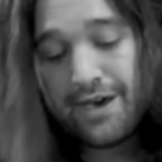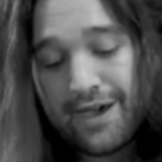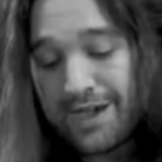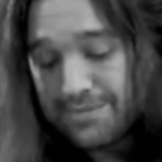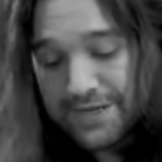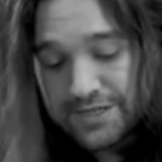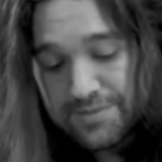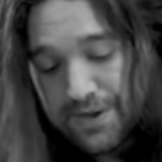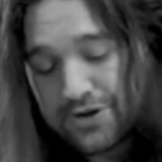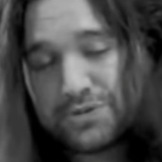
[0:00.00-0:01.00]
AMD's in
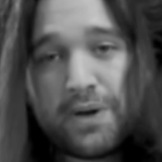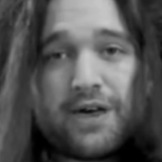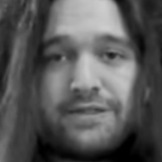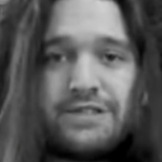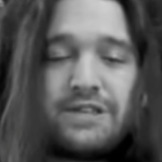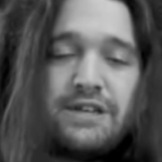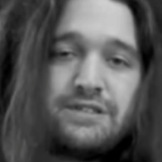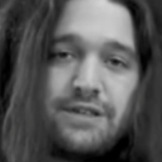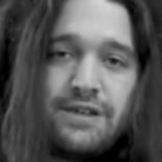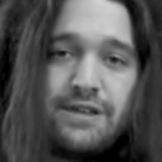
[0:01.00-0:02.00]
a better spot these
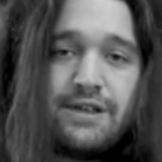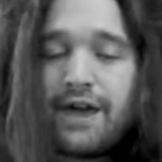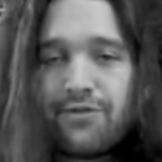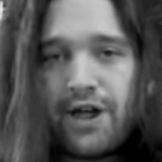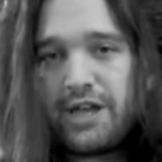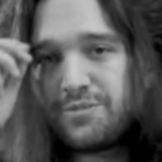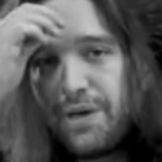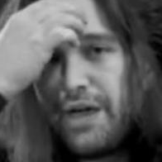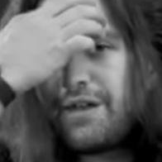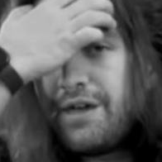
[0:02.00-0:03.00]
days than it ever has
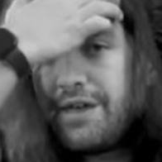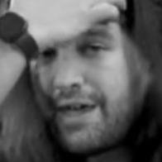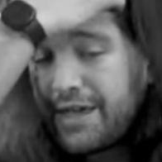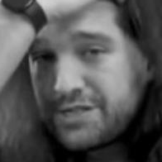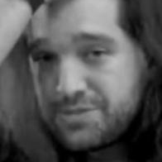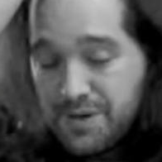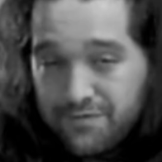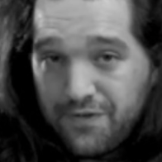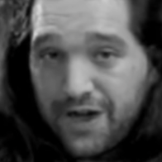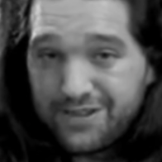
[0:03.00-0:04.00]
been, as it's
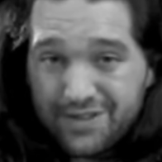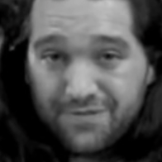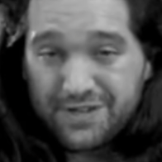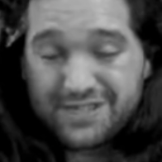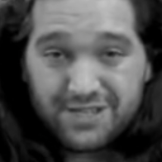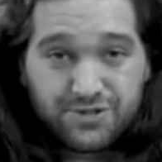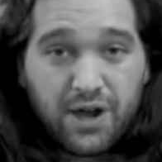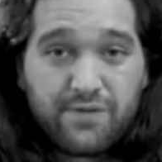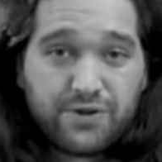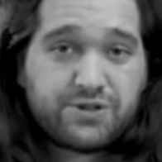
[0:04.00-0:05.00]
been finally fixing
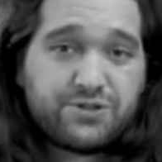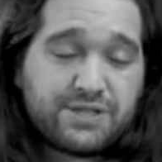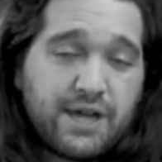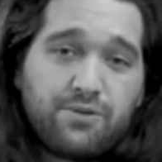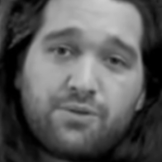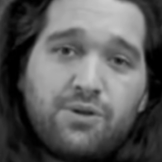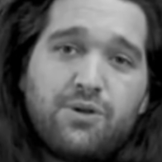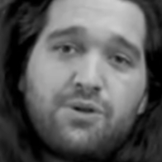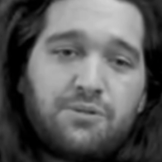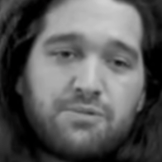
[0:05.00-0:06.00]
driver issues that
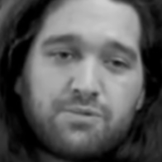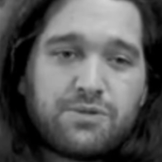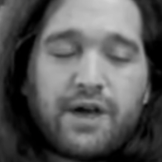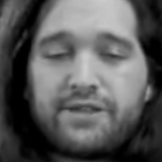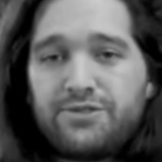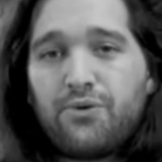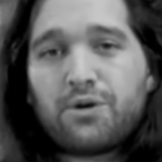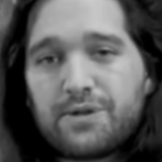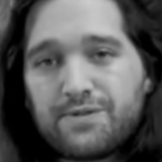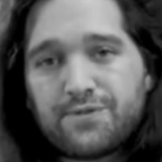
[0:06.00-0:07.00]
were lying
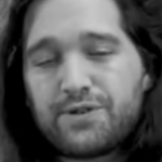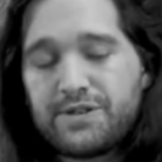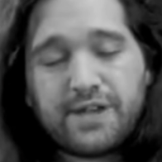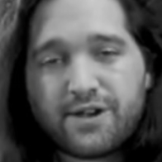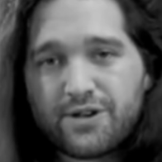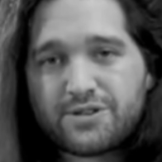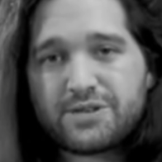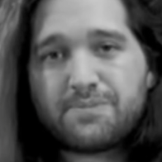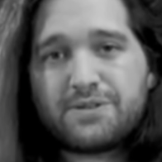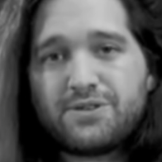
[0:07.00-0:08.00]
dormant for years,
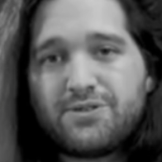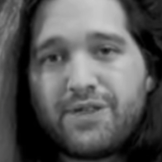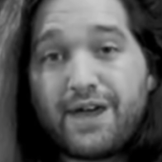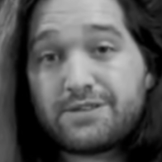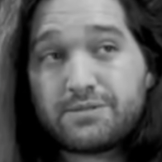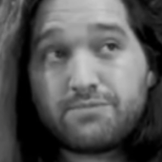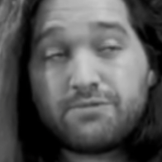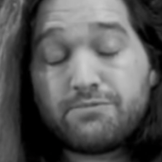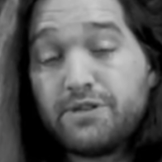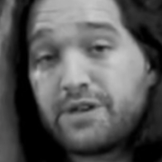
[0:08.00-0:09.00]
up until the last
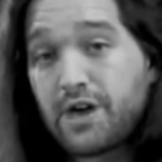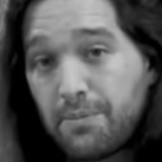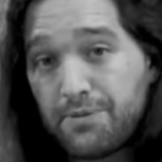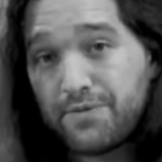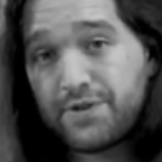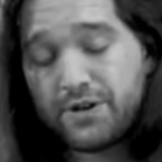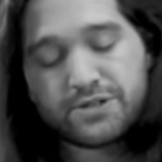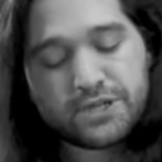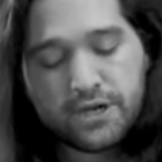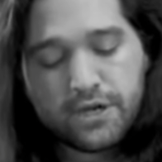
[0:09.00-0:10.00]
really couple of years.